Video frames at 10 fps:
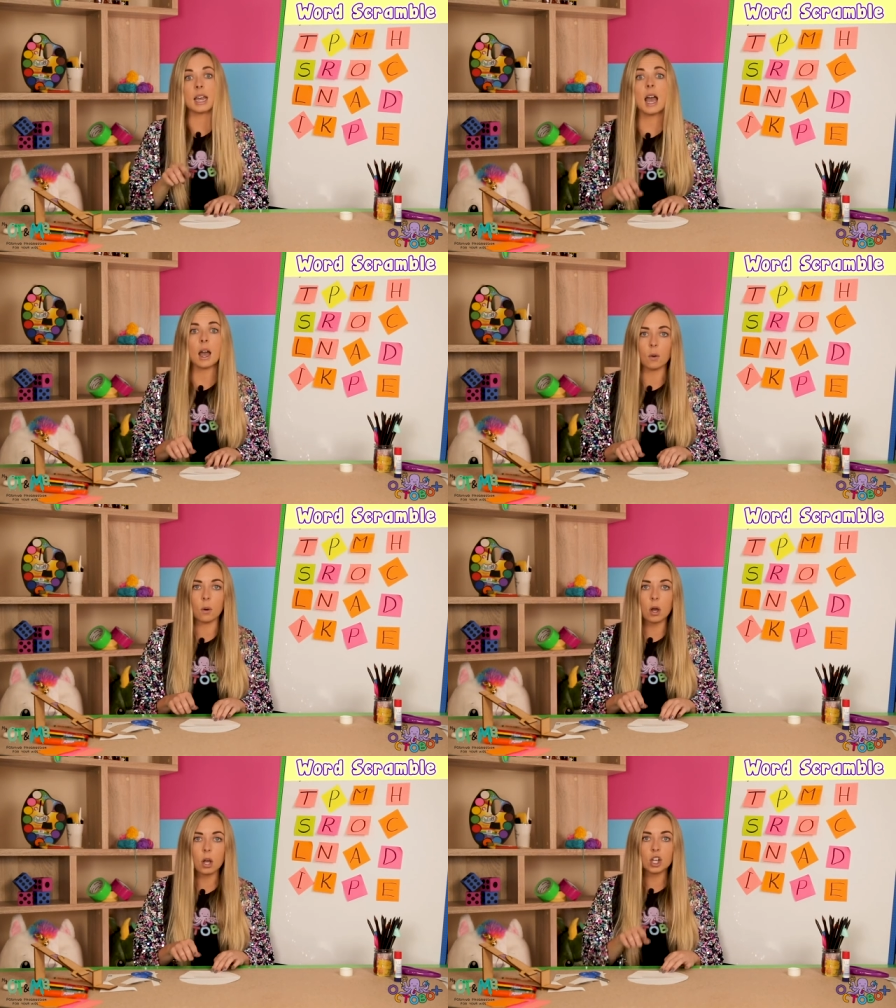Now,
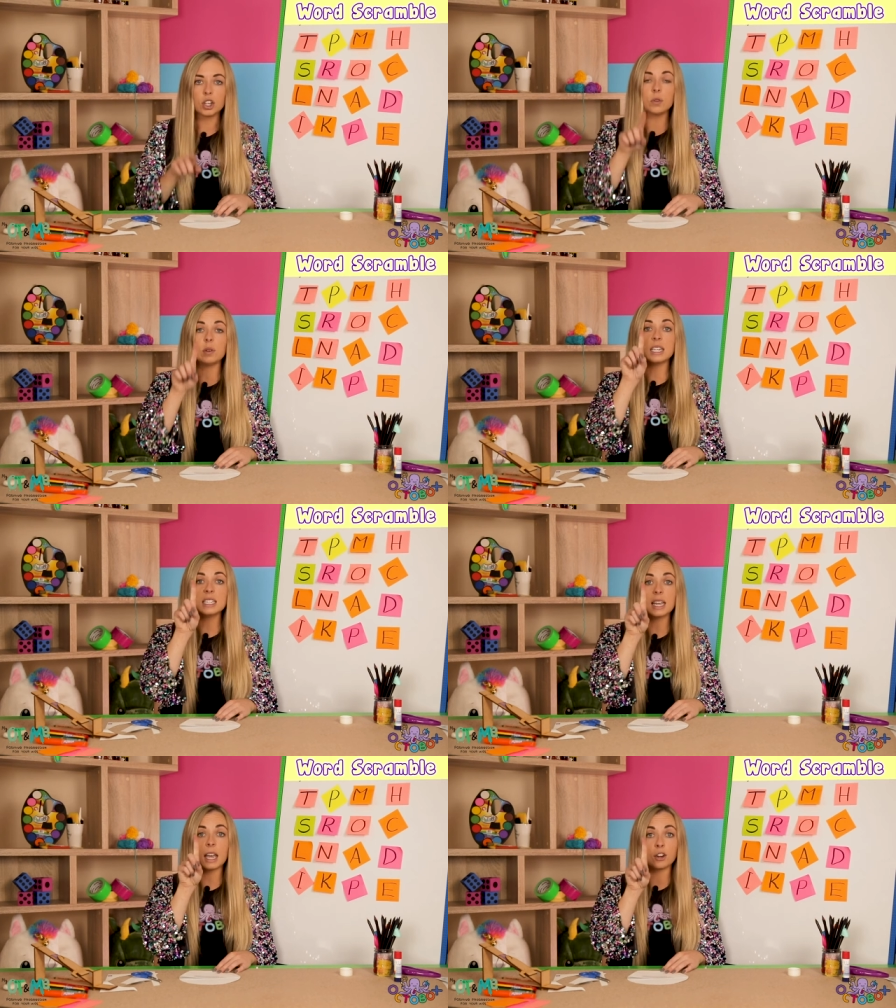you need
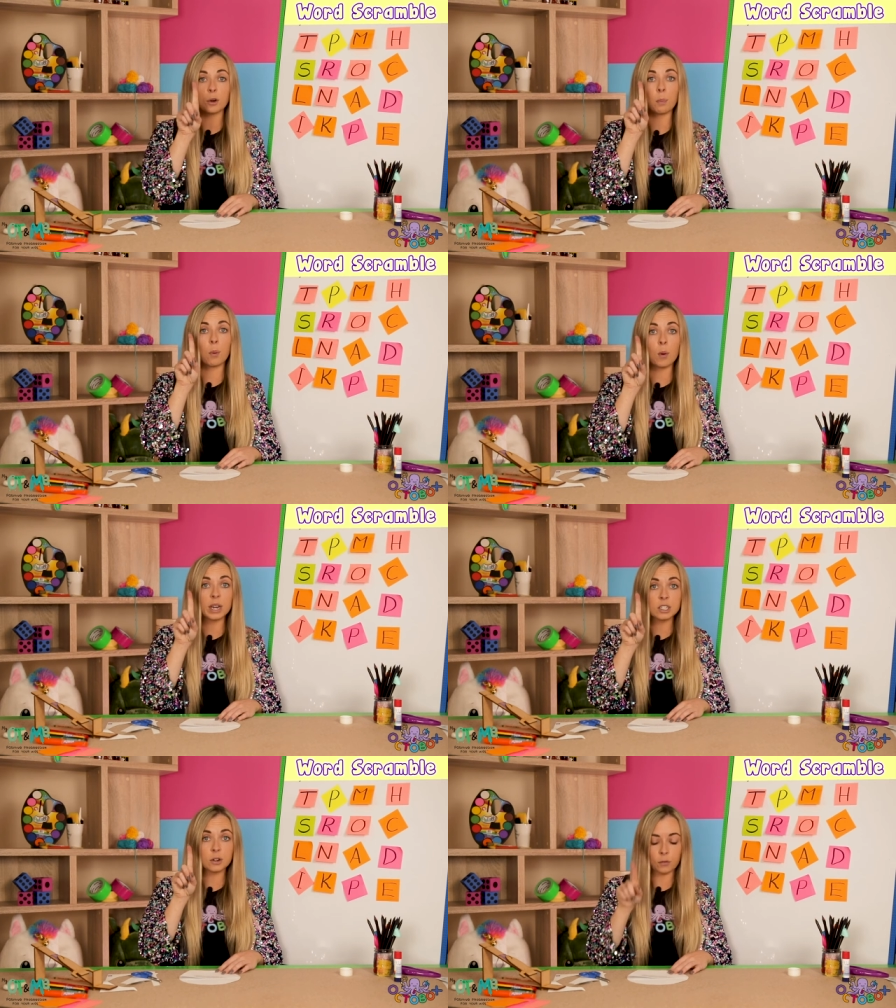to get your
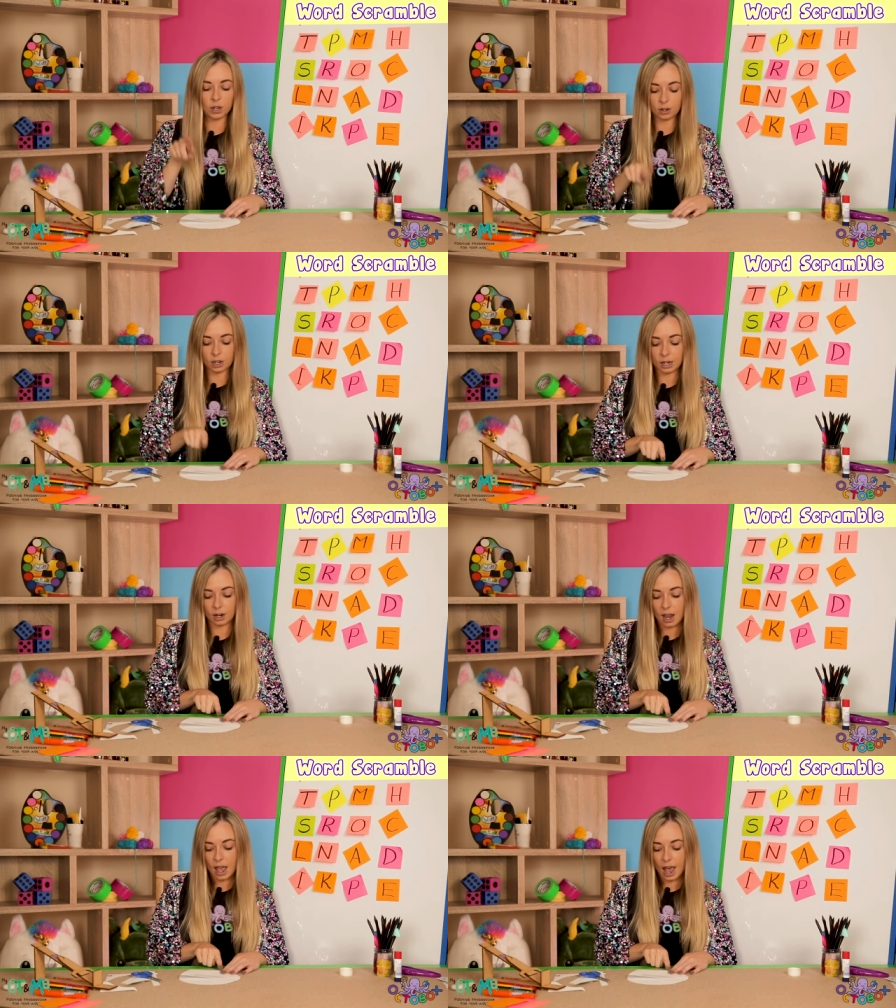pointer finger
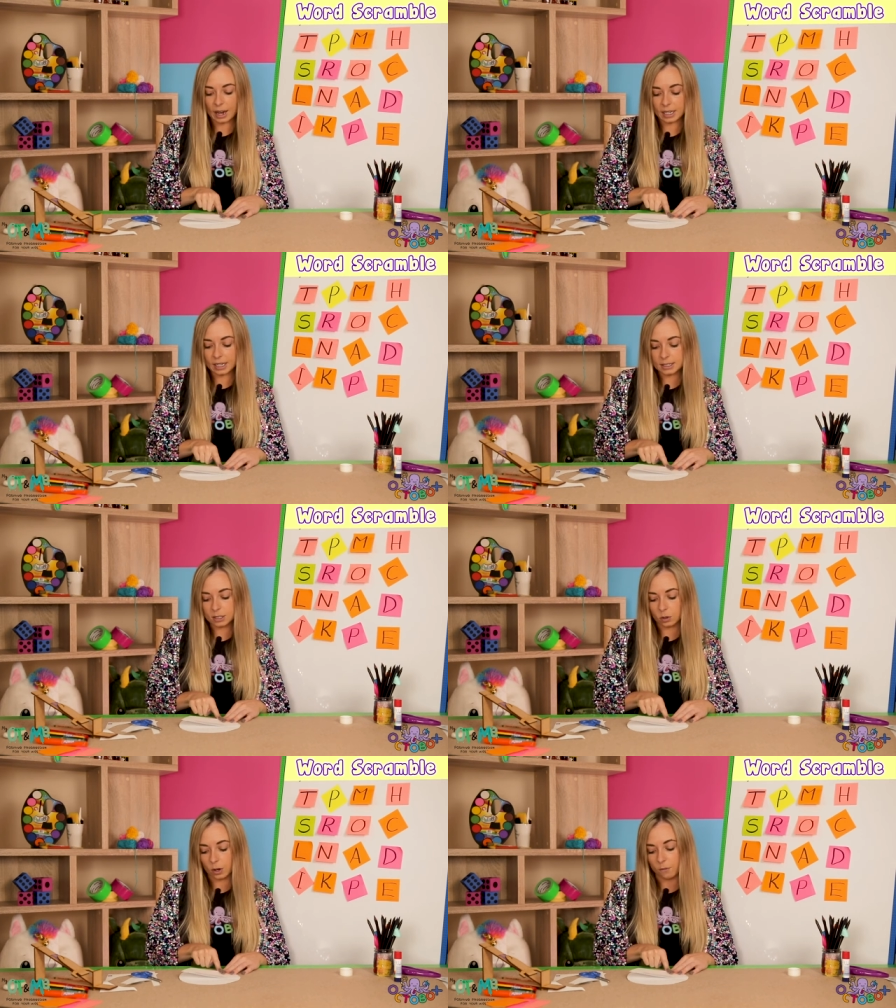here, and he's
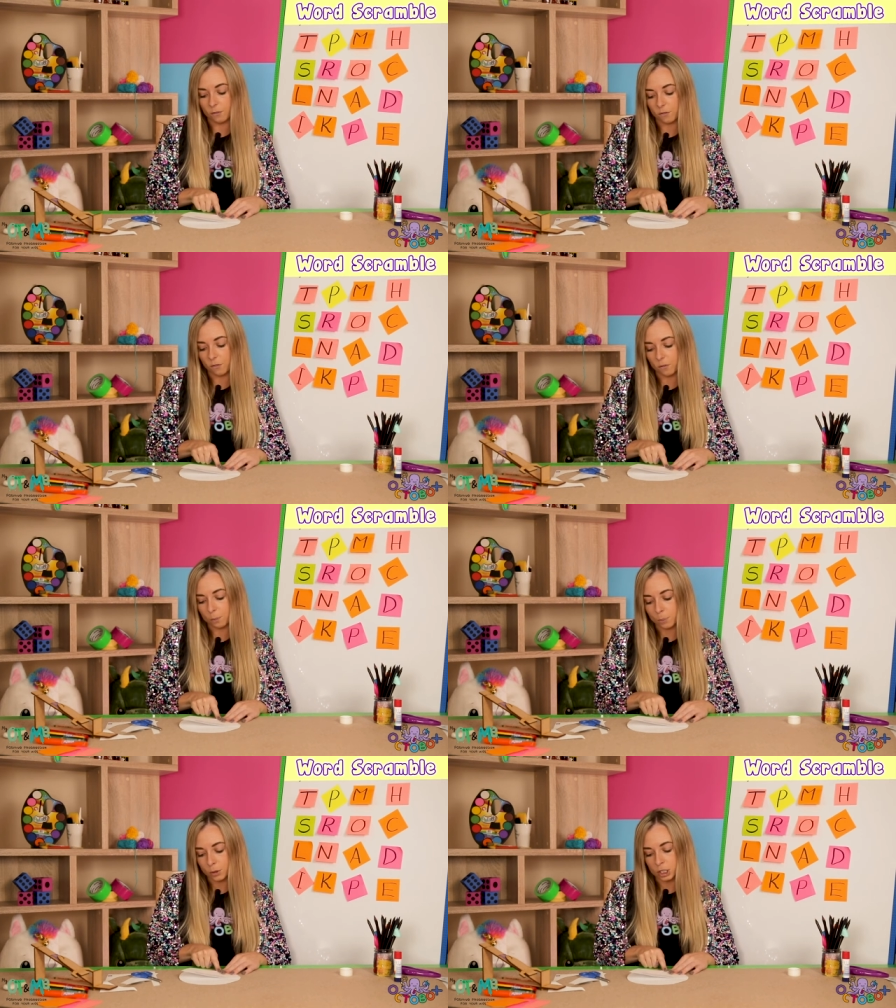gonna
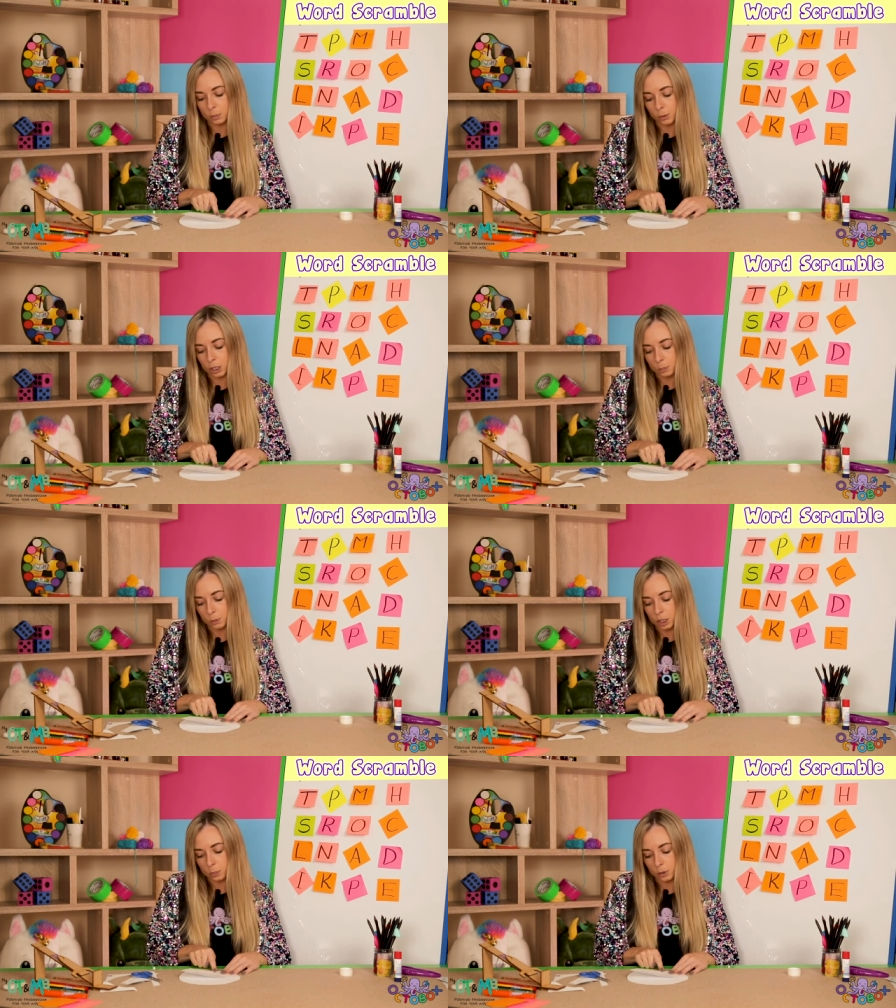push, push,
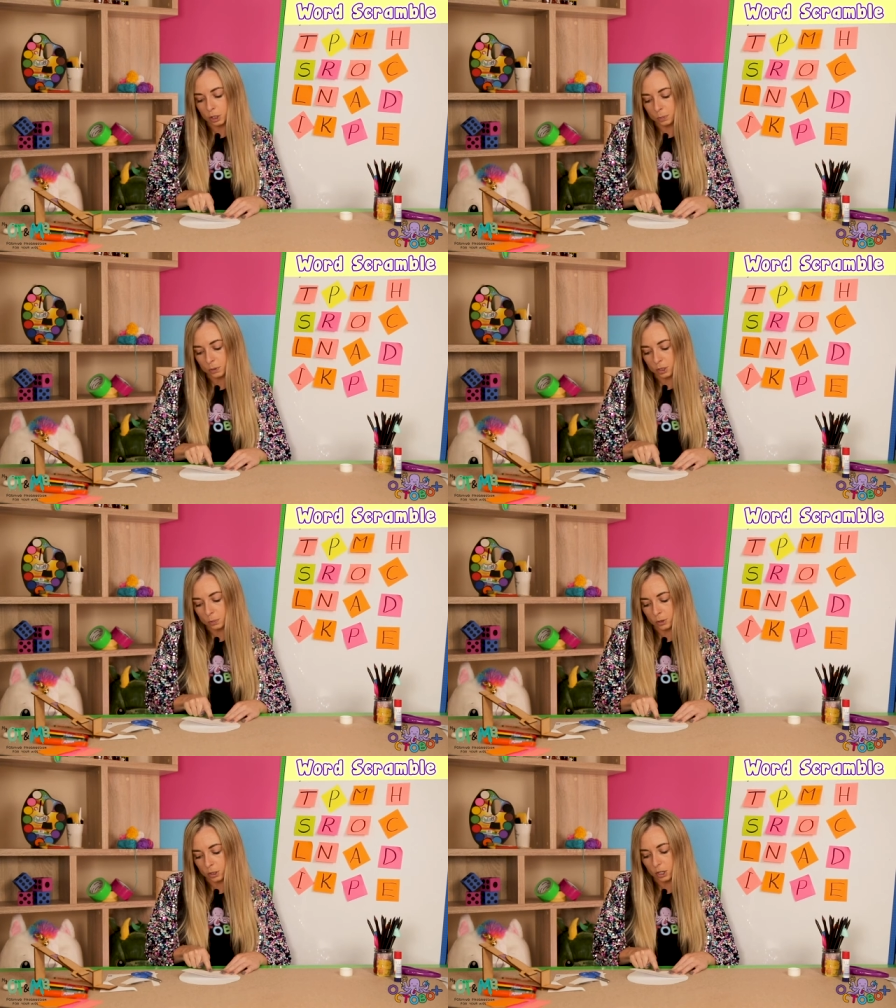push, push, push,
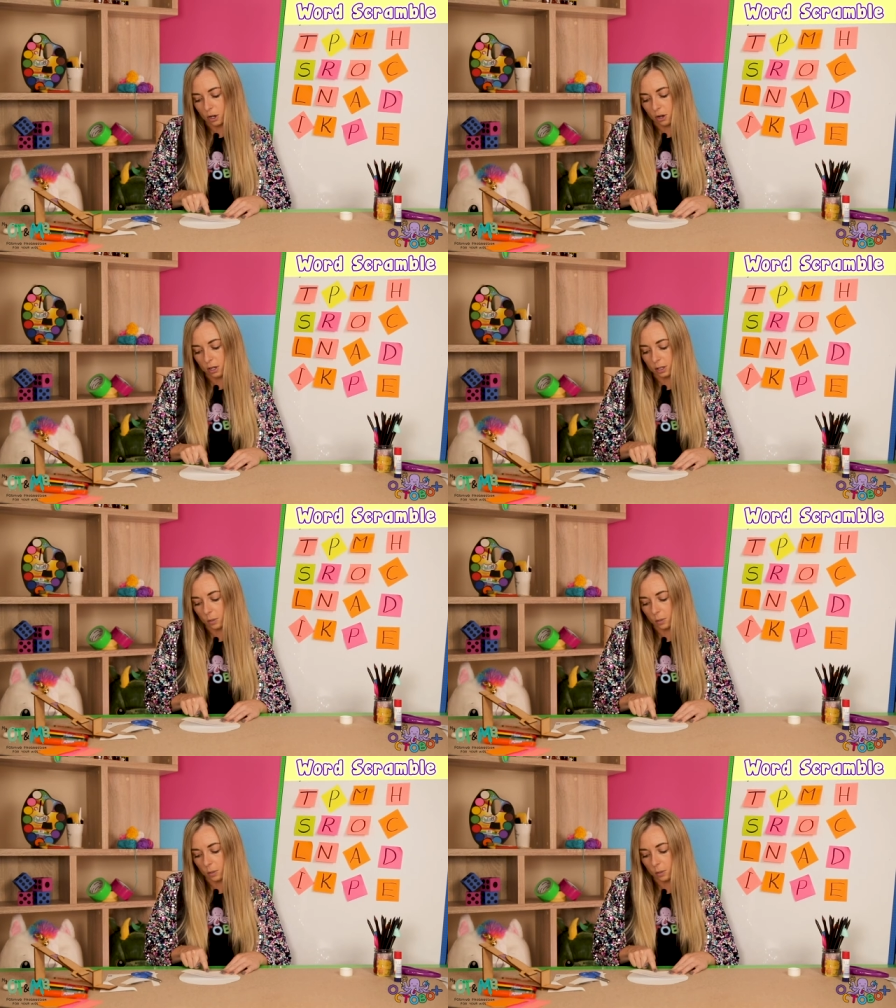push all